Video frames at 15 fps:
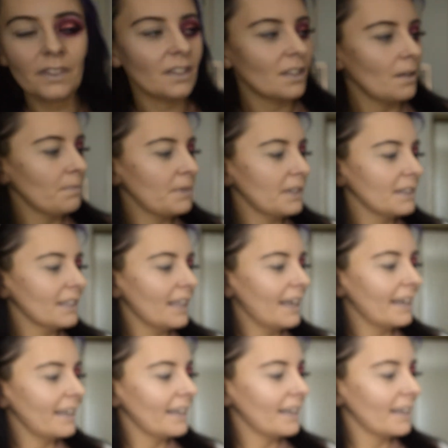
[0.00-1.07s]
Something
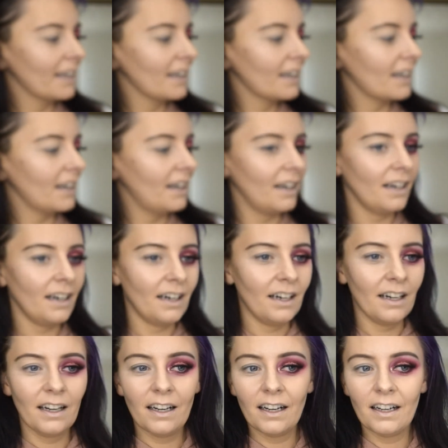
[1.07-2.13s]
like,
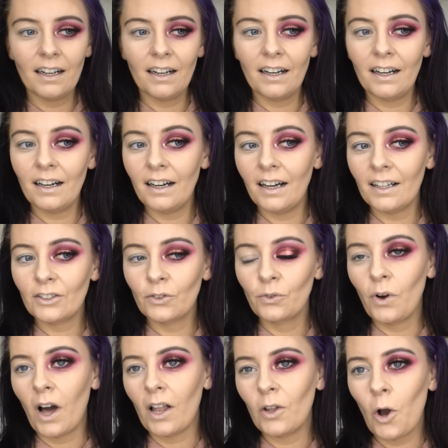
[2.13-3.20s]
I don't
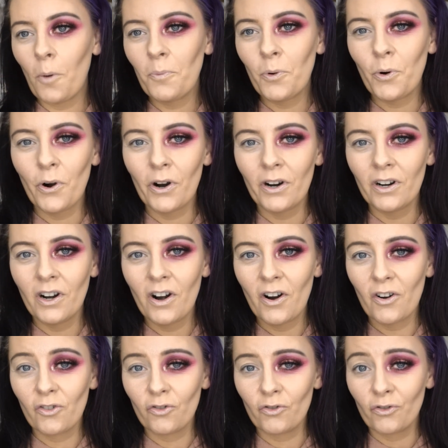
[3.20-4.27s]
know, a lot more
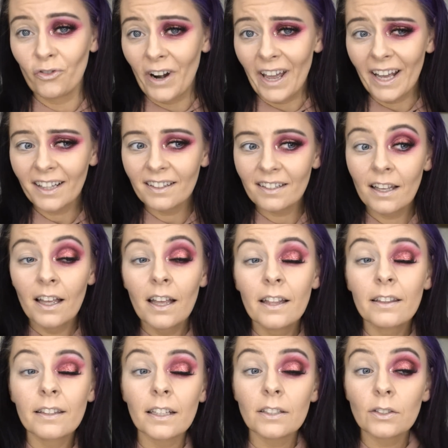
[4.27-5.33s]
red.
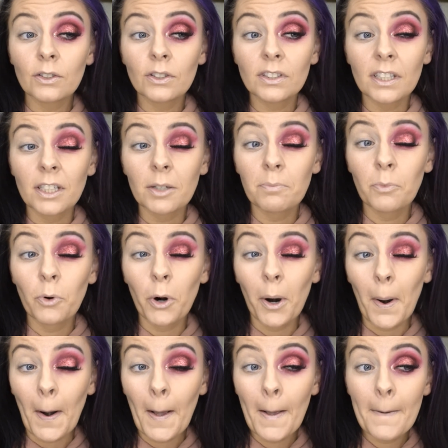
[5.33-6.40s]
This looks like
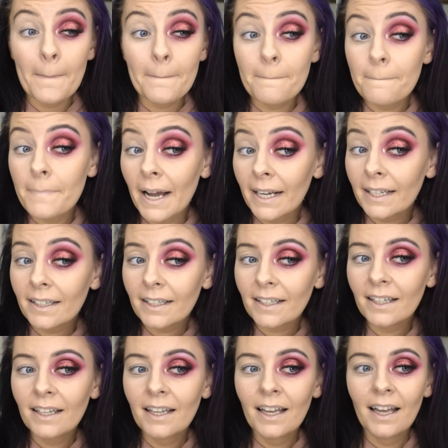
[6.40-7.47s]
more pink,
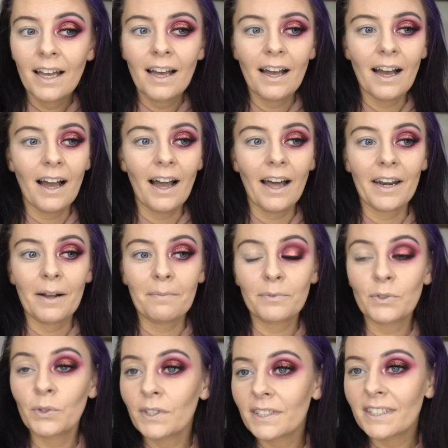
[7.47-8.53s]
and I'm
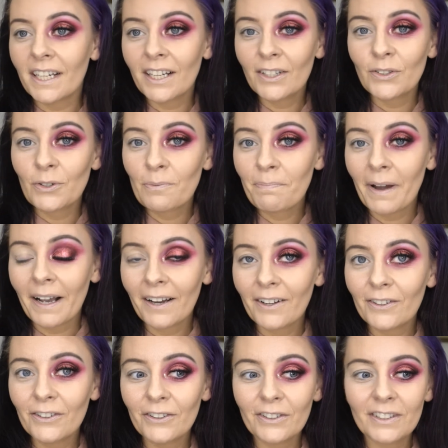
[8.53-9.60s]
totally sick of doing pink
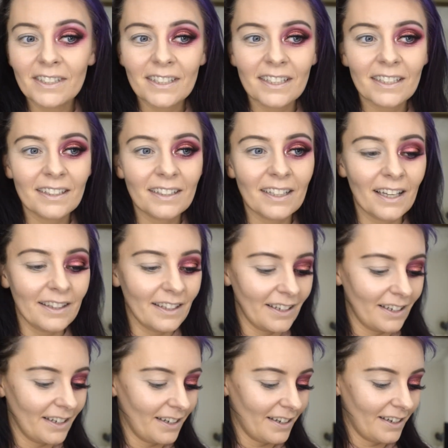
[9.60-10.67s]
looks.
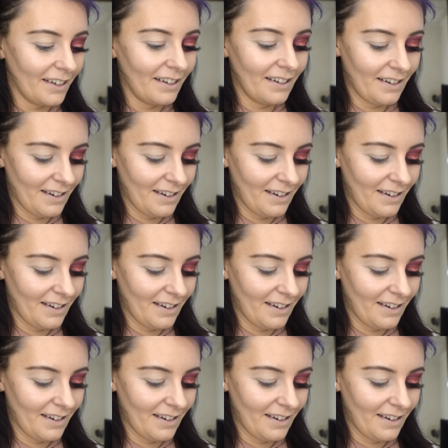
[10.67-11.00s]
The